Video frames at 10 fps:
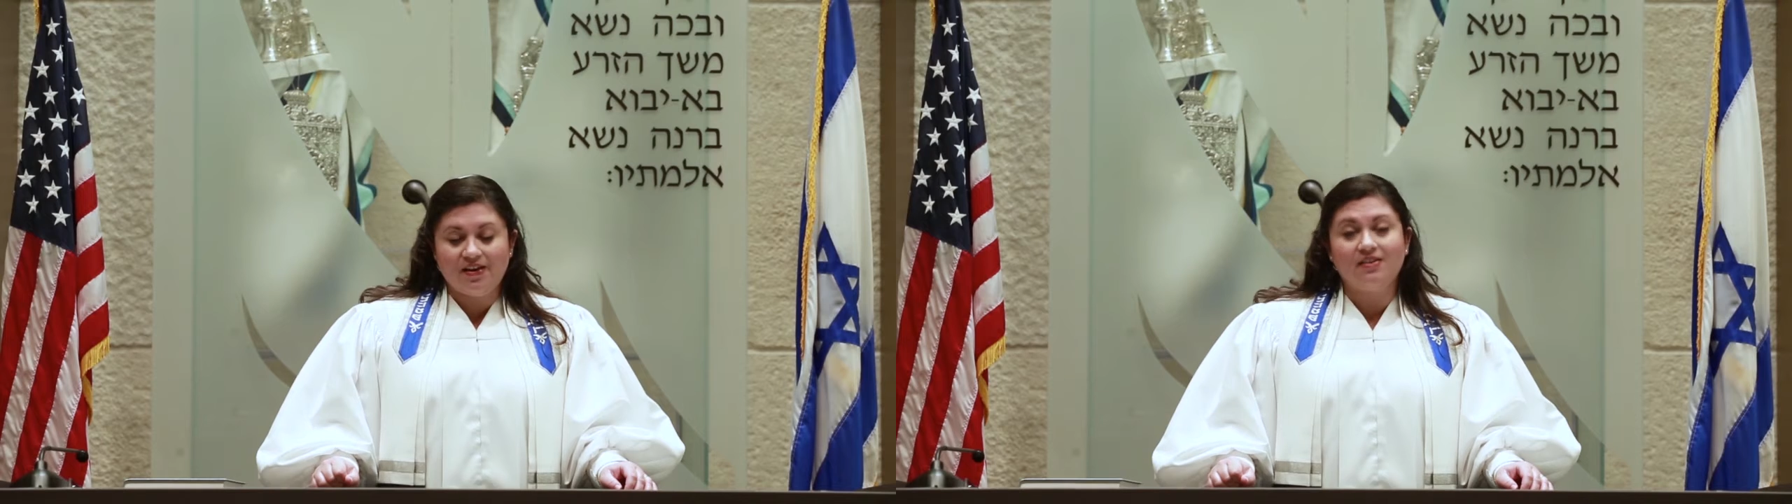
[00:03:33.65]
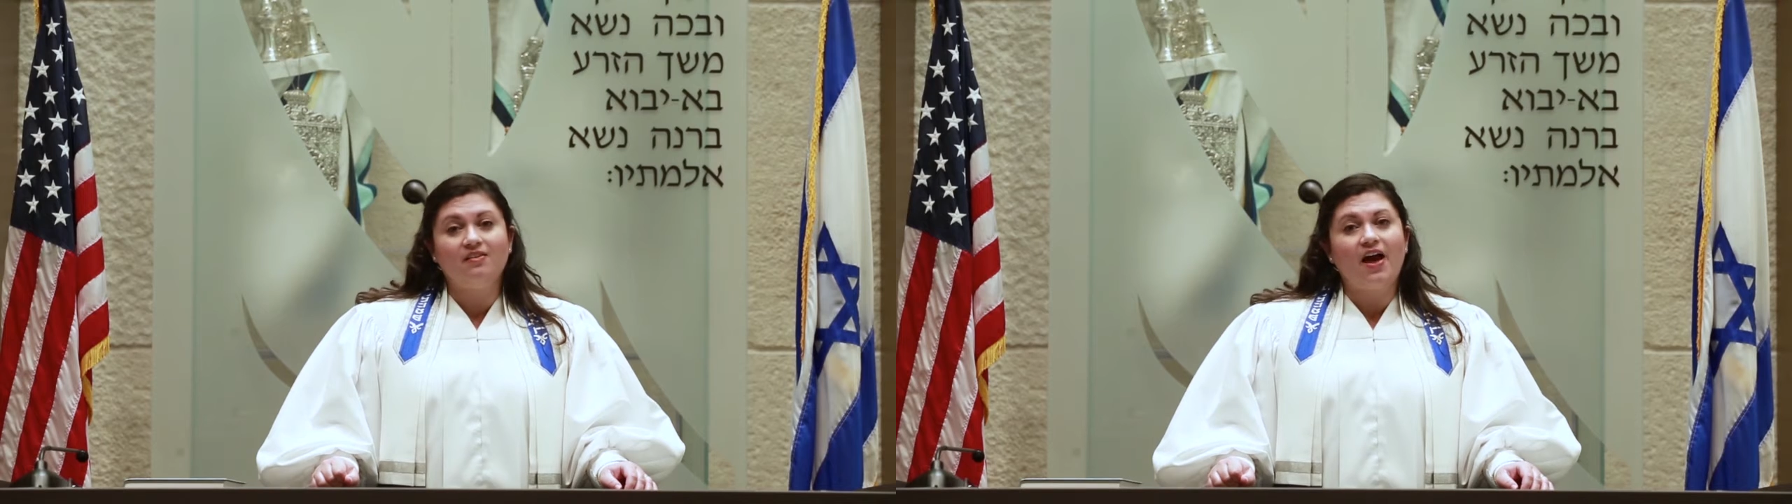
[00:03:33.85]

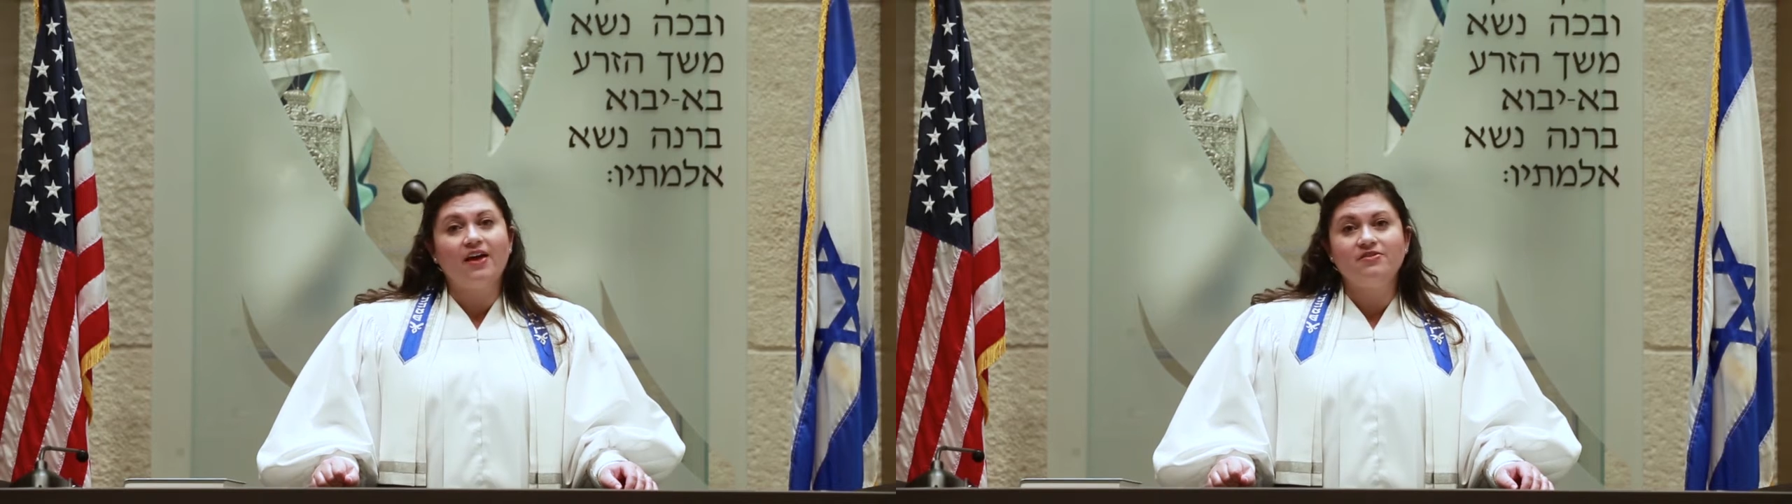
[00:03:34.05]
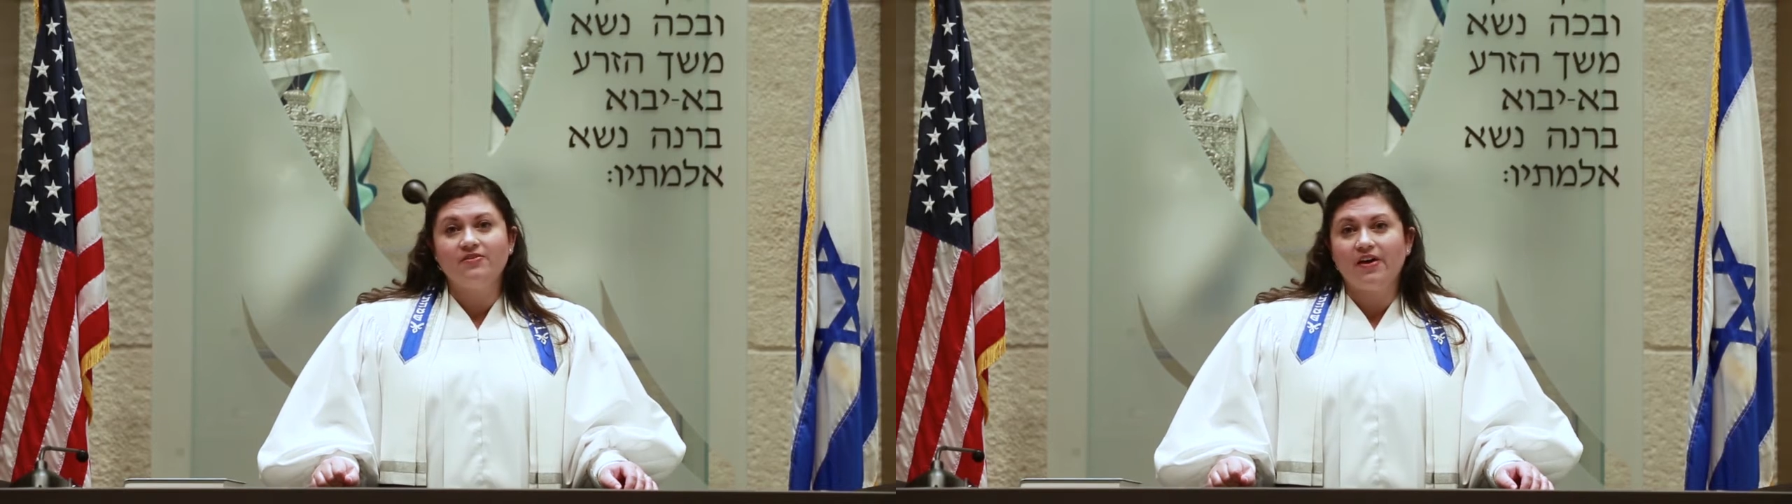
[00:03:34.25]
and the
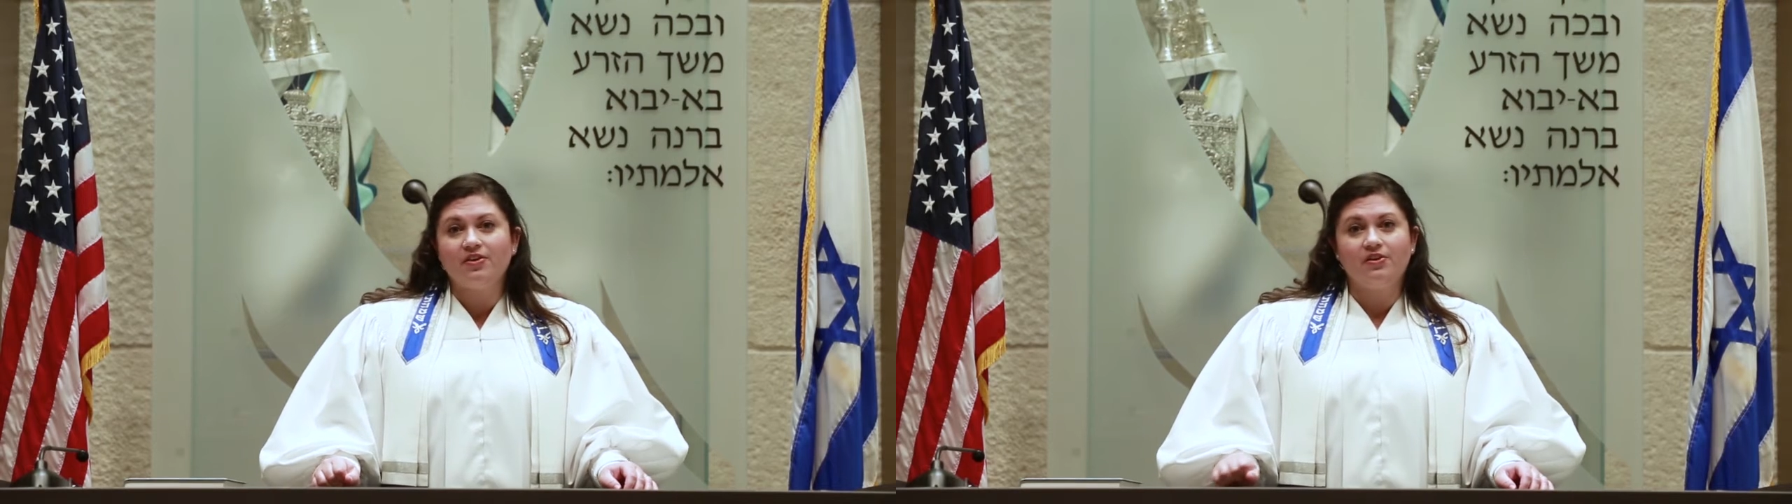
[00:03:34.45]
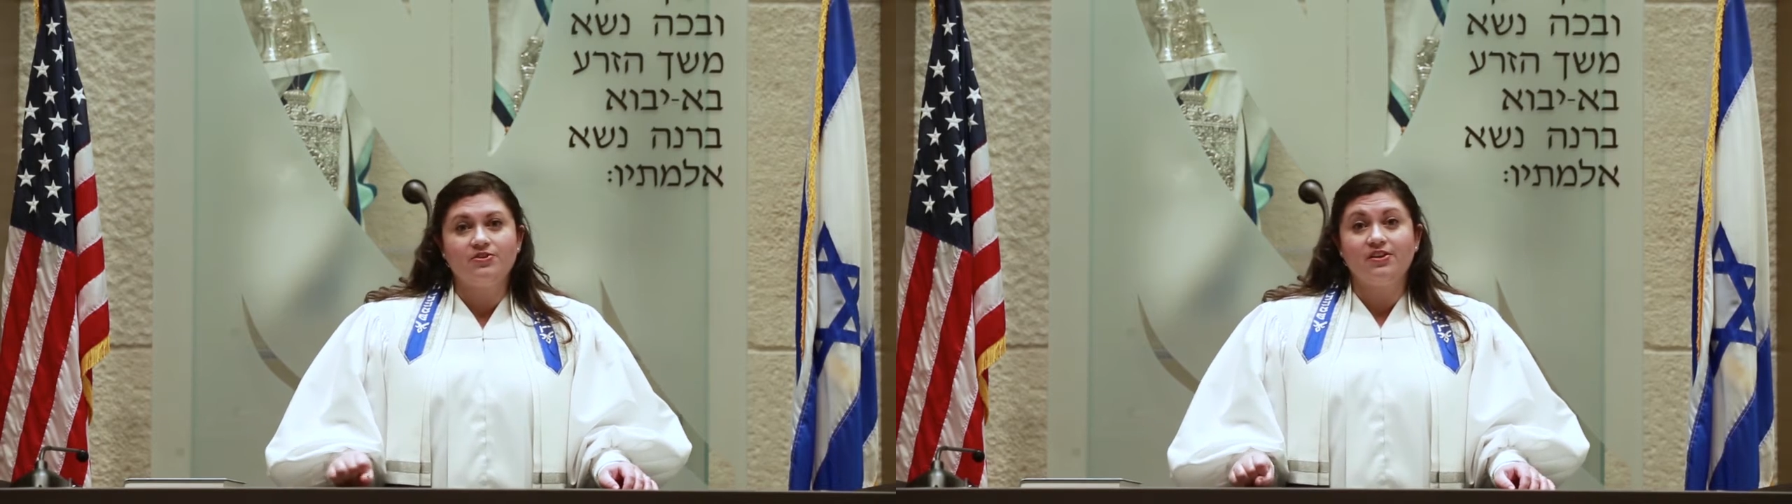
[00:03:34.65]
lives of
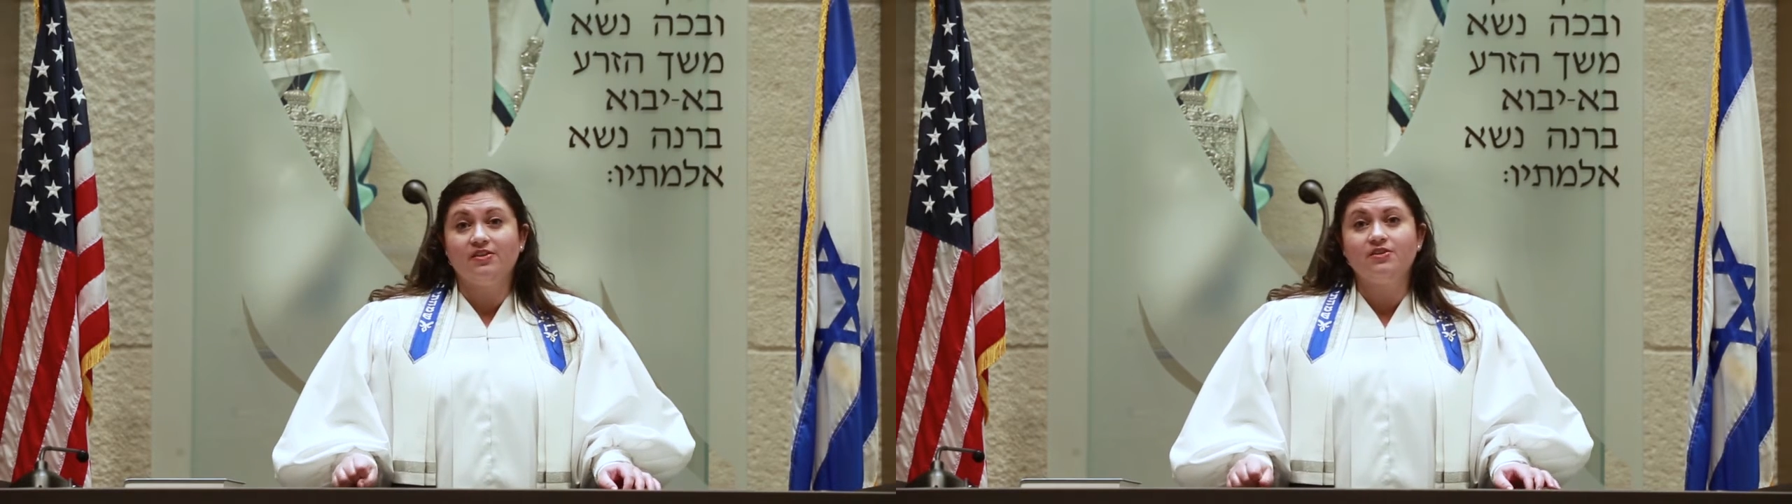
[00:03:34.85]
others in